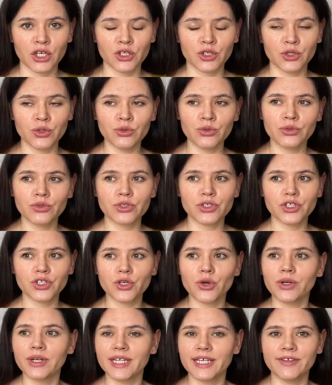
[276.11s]
you
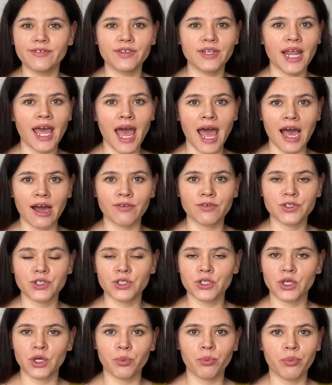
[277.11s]
don't even have
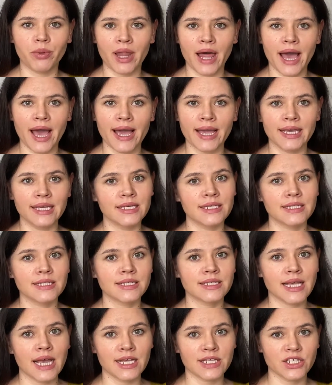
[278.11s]
to apply
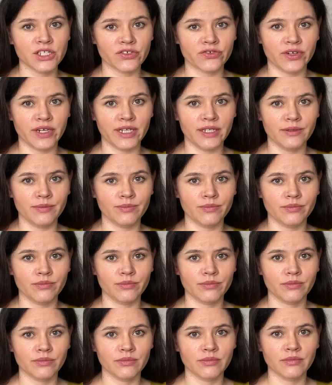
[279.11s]
sunscreen.
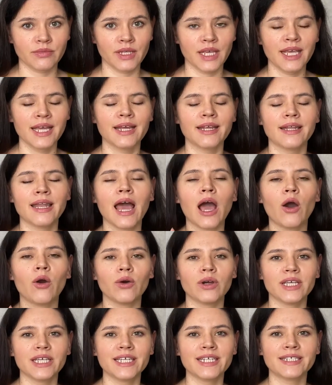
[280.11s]

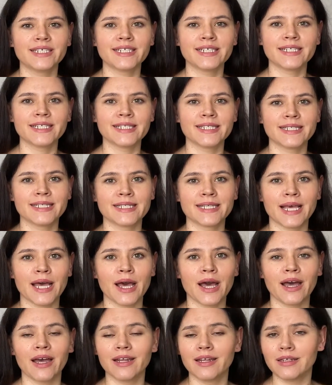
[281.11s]
Now, here is
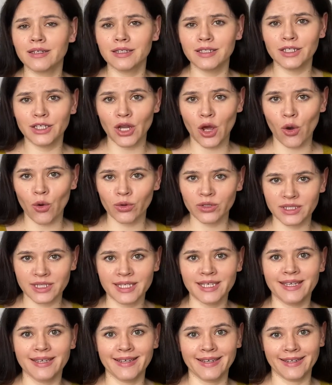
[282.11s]
uh, a little note
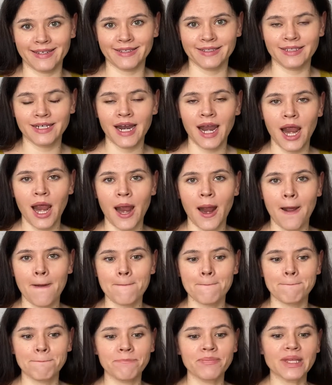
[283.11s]
here.
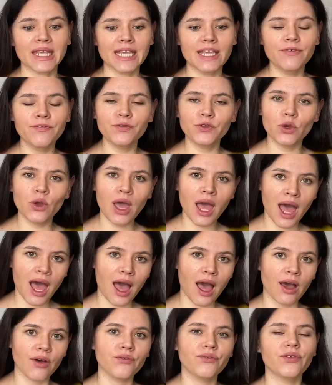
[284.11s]
Mm, if you
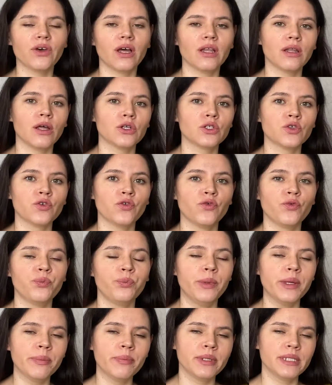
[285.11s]
have a lot
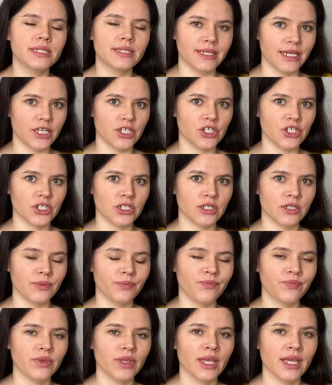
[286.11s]
of
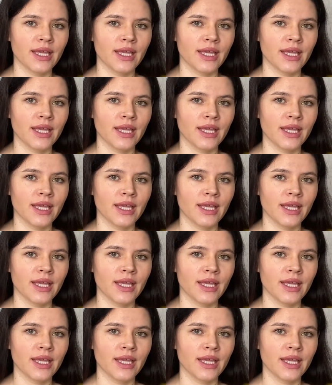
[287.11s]
pigmentation,